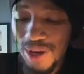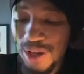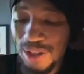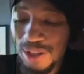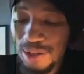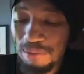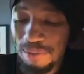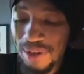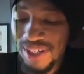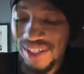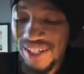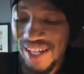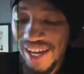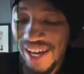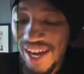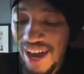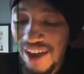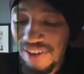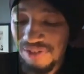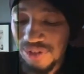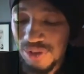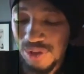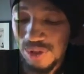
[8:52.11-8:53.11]
On the Monday
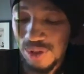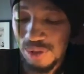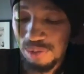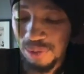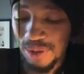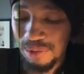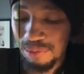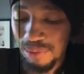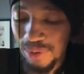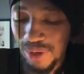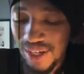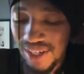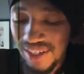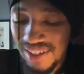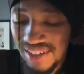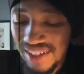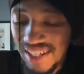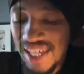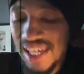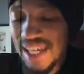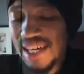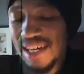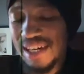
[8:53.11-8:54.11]
after spring break,
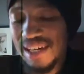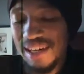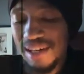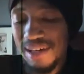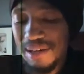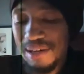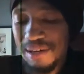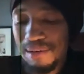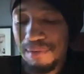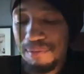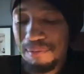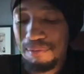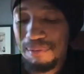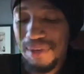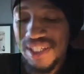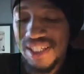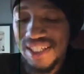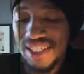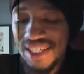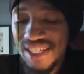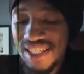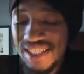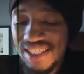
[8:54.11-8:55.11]

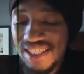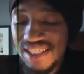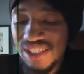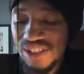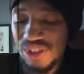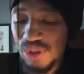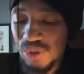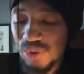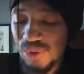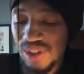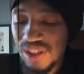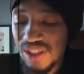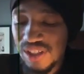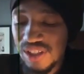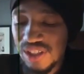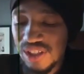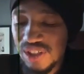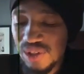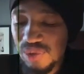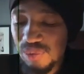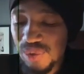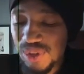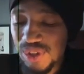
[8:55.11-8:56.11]
Miss Lynn's
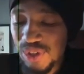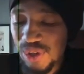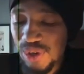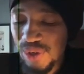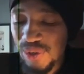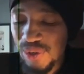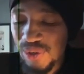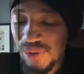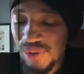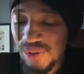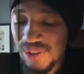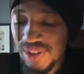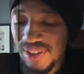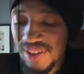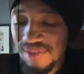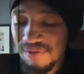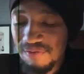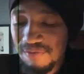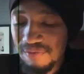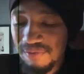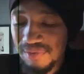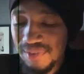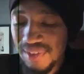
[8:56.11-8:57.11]
students returned,
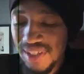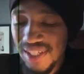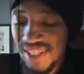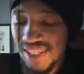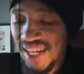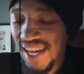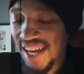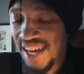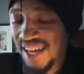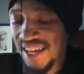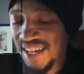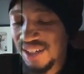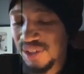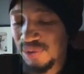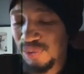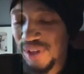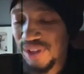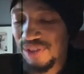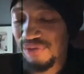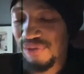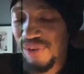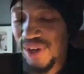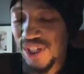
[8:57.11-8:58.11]
tanned
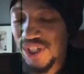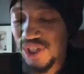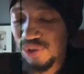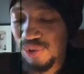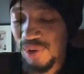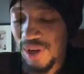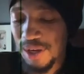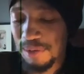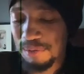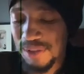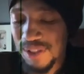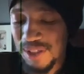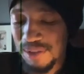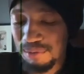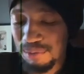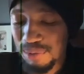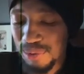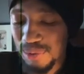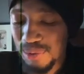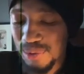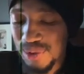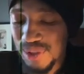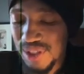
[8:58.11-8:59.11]
with fresh scrapes and
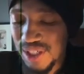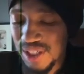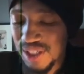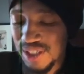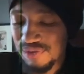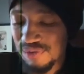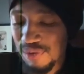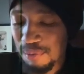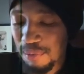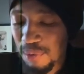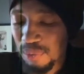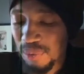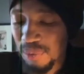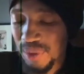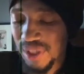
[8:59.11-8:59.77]
bruises from a